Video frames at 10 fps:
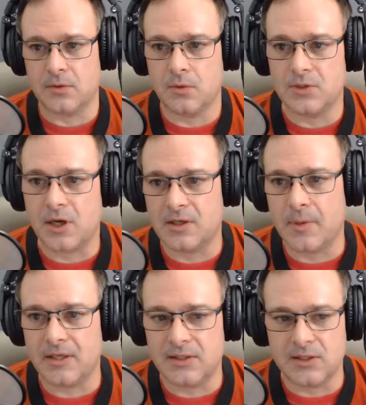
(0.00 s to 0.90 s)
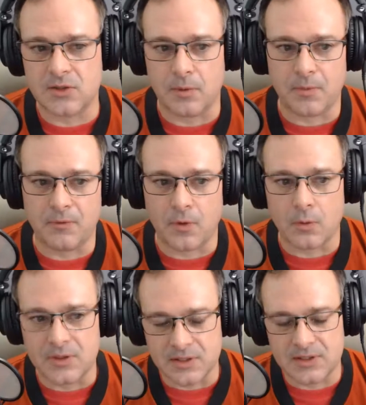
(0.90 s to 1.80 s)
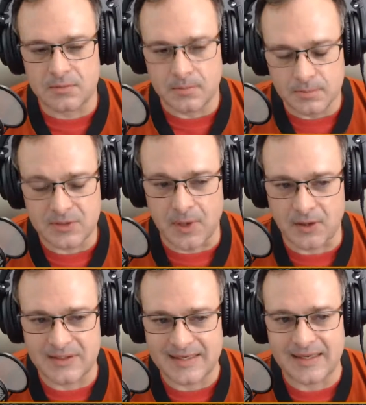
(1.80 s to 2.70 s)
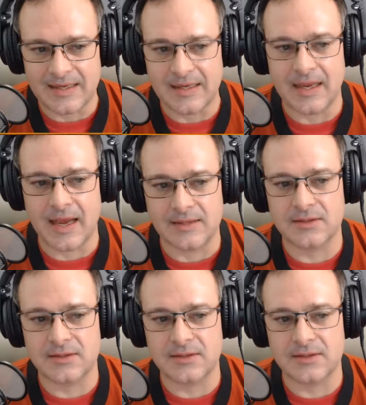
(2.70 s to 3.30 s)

We've talked about Descript before, which is spelled Descript.